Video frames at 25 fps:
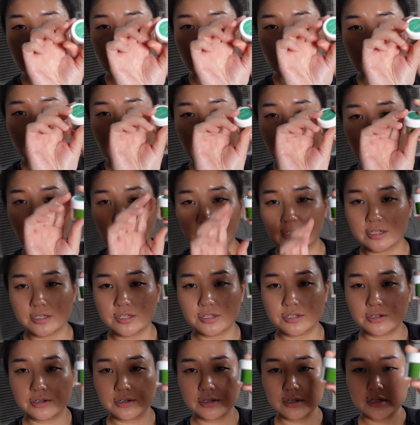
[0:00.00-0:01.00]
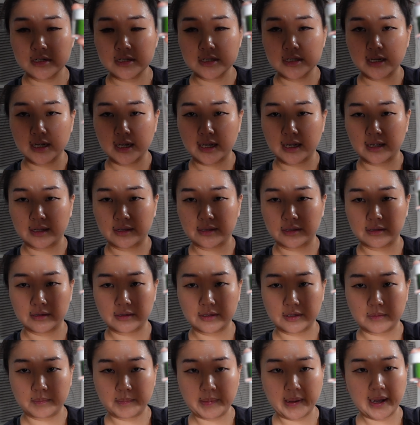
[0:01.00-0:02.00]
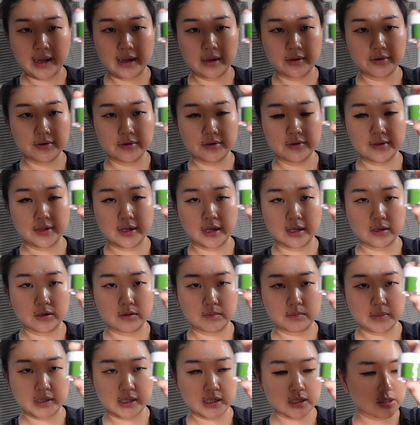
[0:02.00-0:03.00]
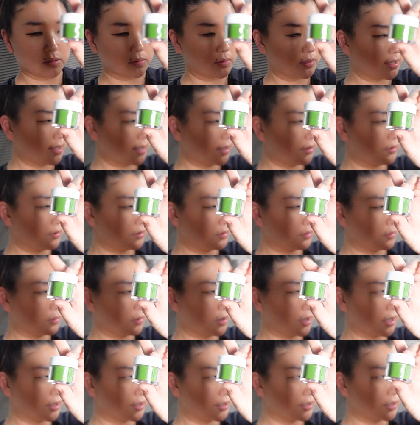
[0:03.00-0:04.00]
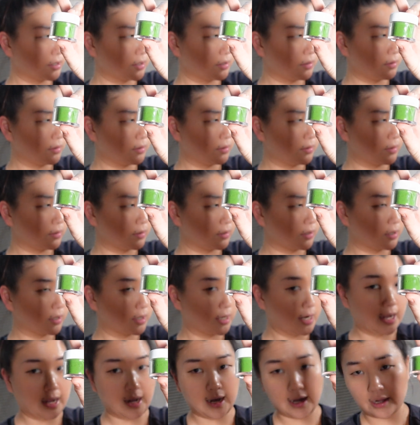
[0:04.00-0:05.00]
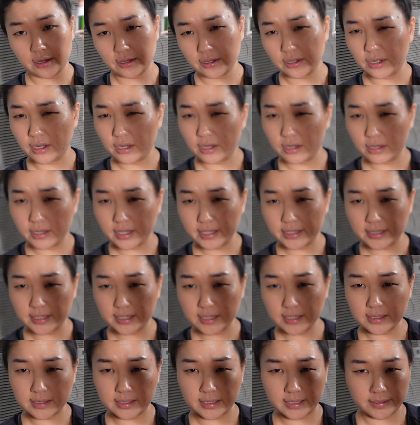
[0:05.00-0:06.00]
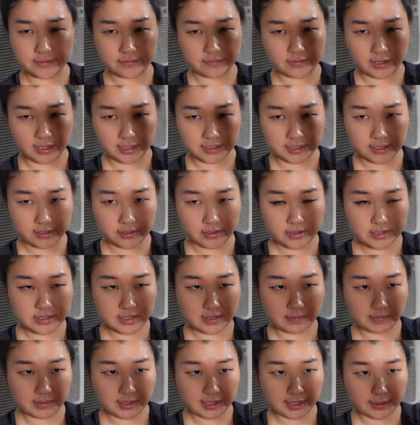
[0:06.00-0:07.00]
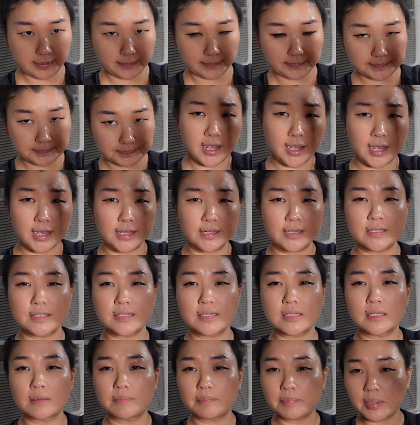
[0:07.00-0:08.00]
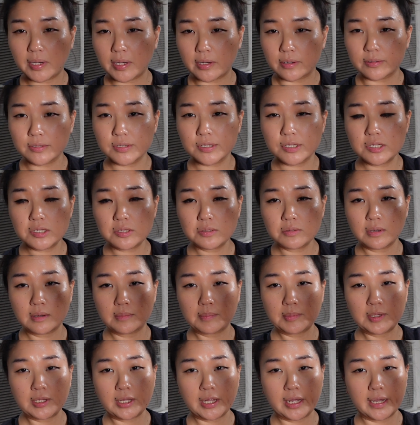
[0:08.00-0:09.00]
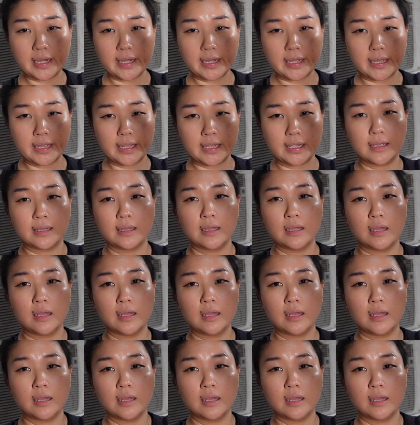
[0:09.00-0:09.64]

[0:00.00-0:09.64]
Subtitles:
little canisters, and they're powder that you mix with either water or alcohol, I think, like vodka or something. And it's supposed to apply